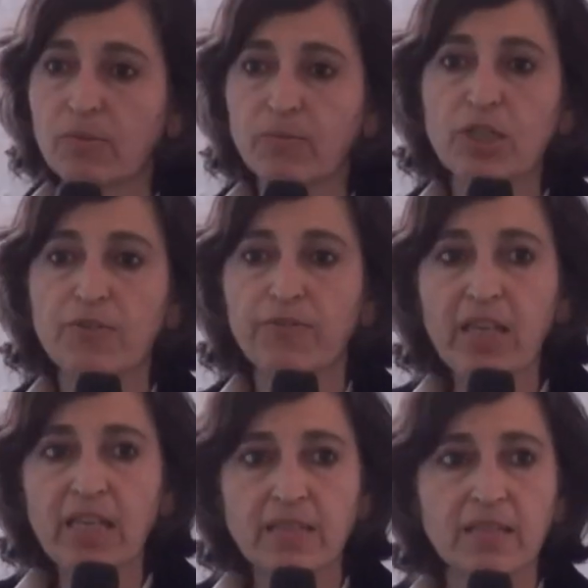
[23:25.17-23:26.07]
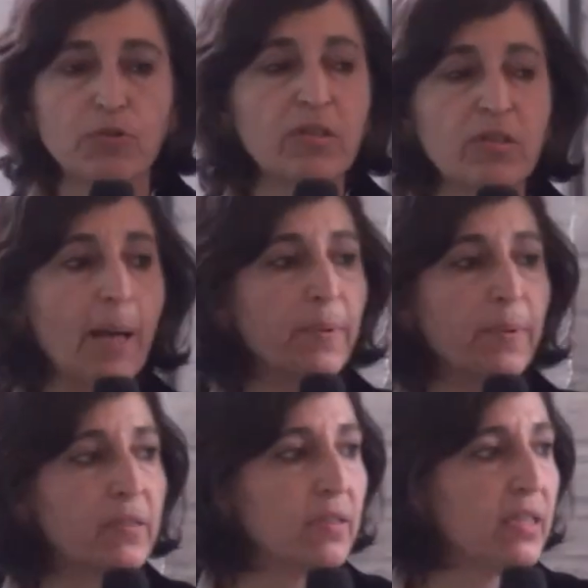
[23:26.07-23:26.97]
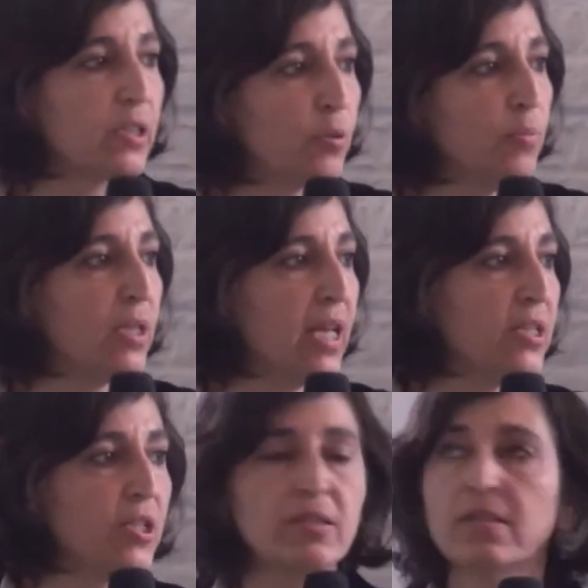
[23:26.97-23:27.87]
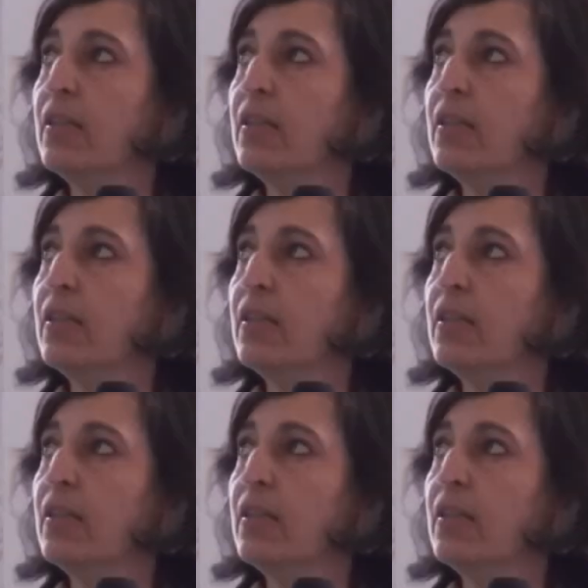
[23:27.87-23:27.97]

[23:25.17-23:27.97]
which feeds into capital accumulation.